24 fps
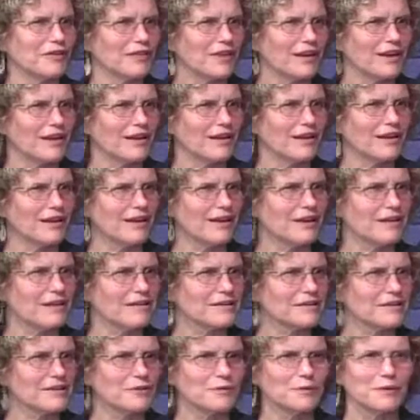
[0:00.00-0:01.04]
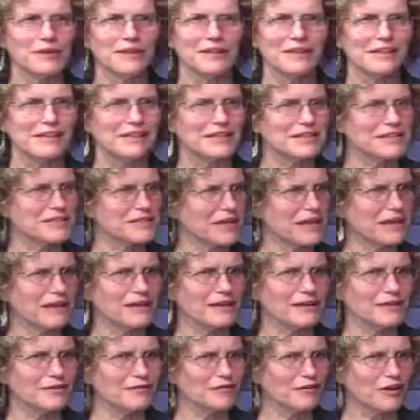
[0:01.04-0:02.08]
that is a really
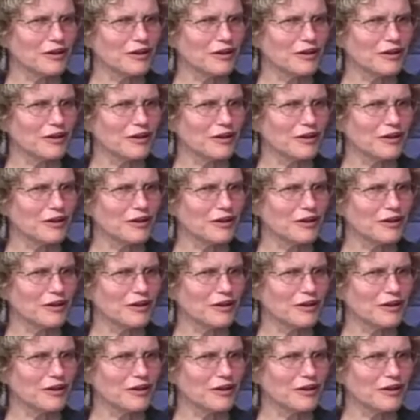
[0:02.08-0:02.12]
exciting